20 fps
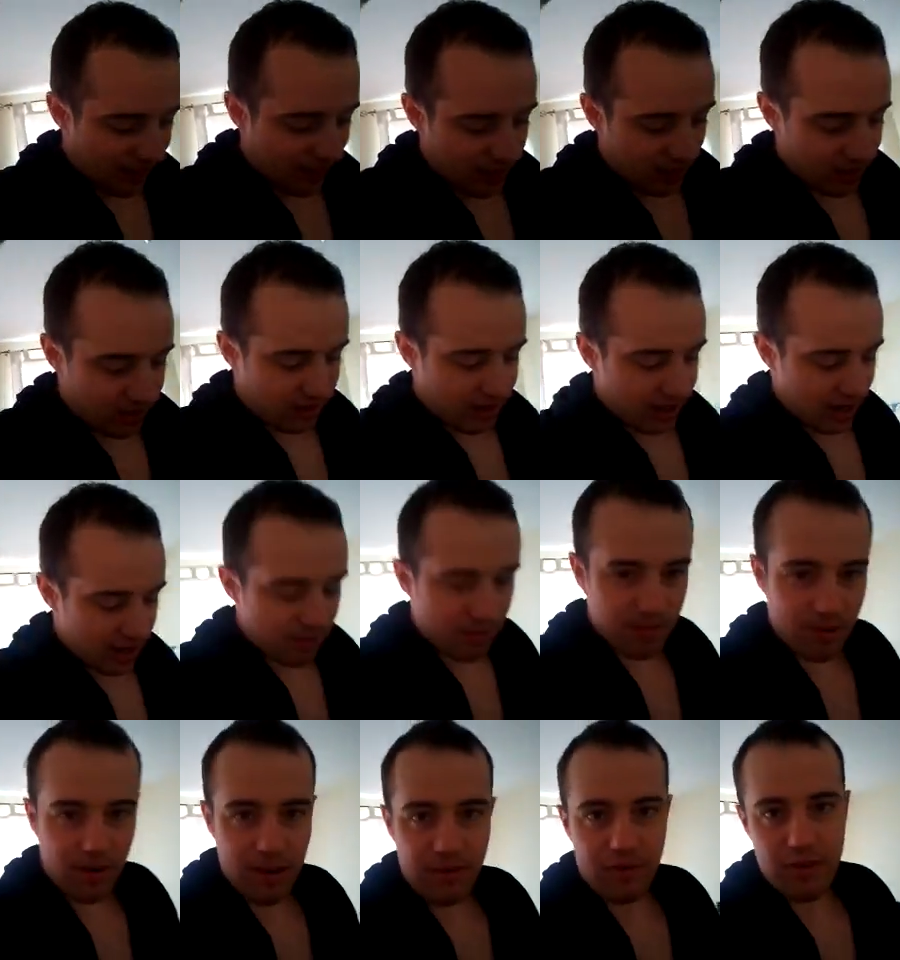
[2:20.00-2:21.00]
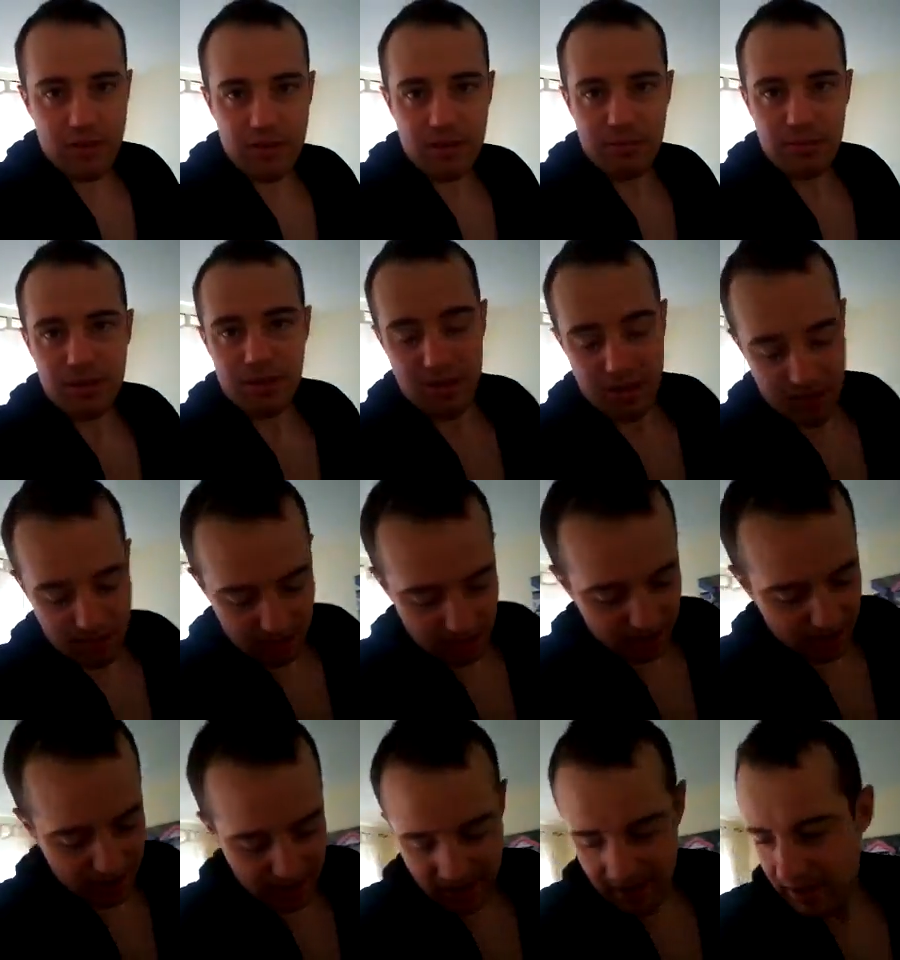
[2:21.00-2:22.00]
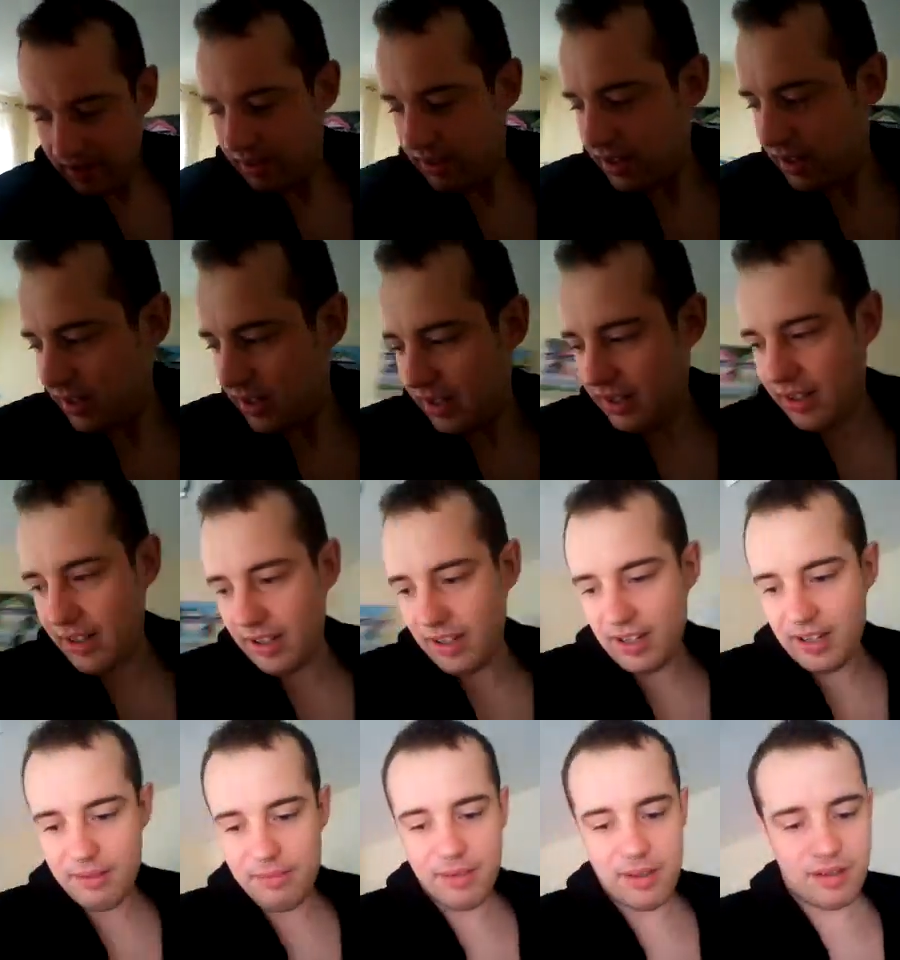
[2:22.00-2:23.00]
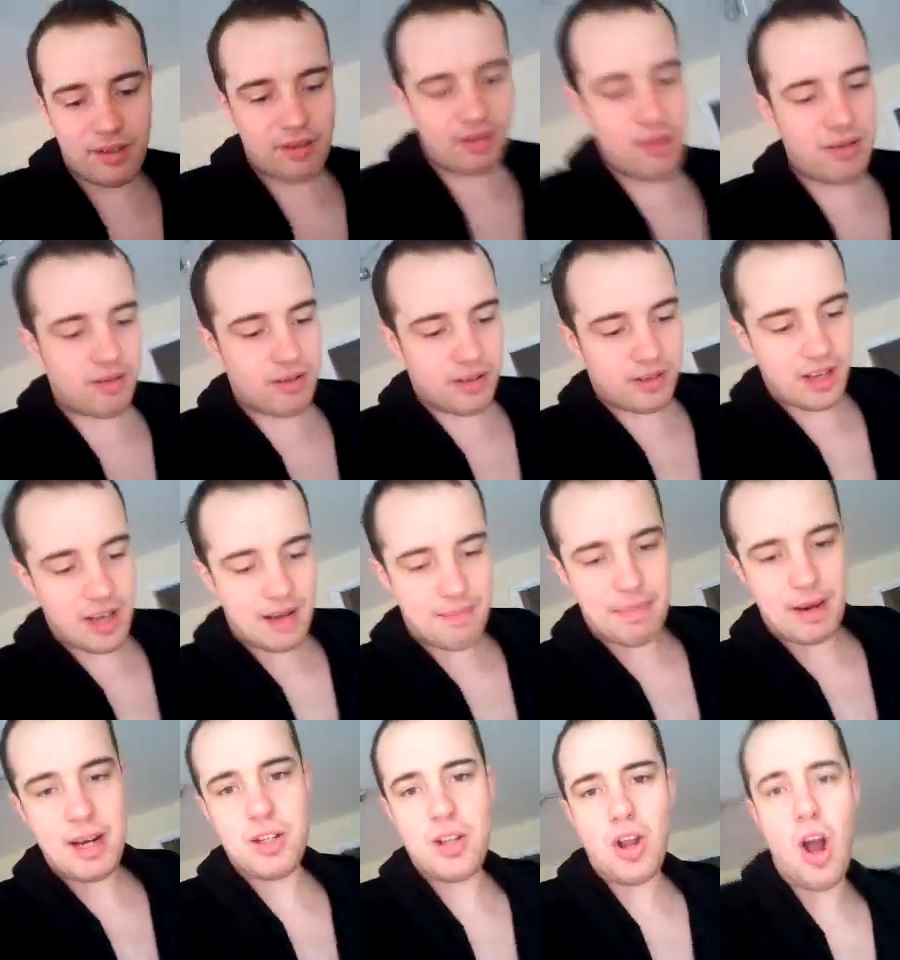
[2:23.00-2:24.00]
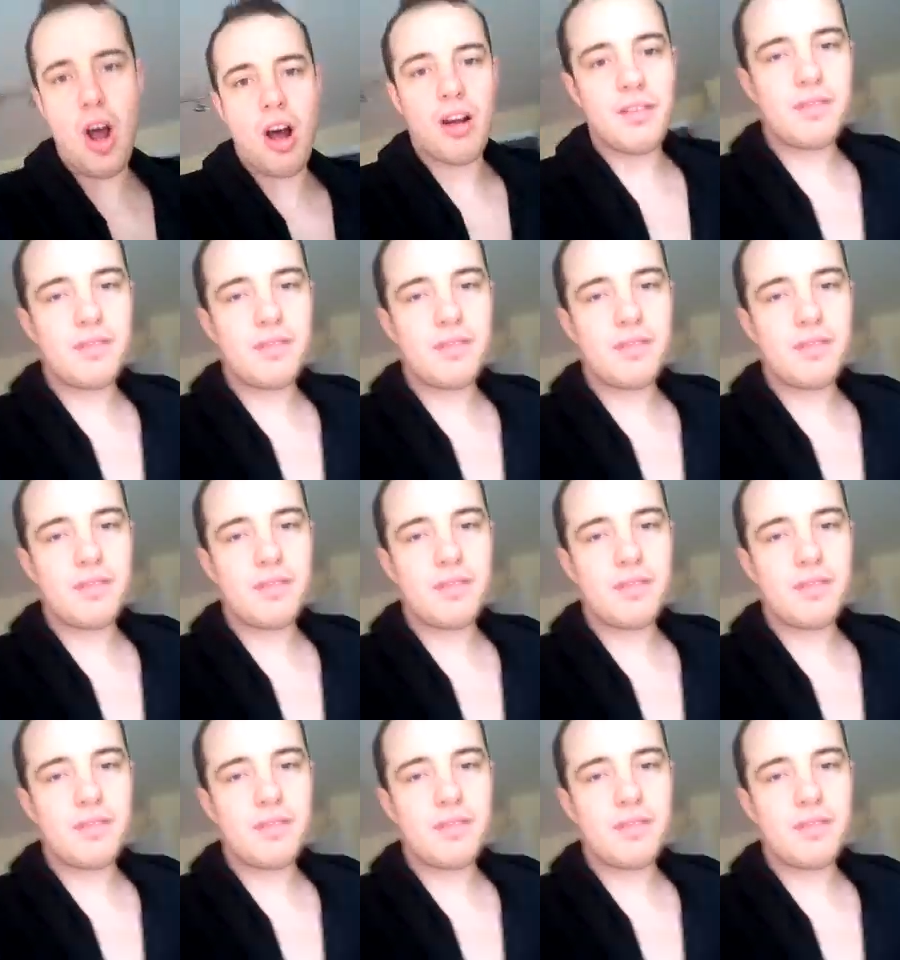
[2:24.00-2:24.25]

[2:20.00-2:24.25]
Have a good day, whatever you're up to, and I'm going to say peace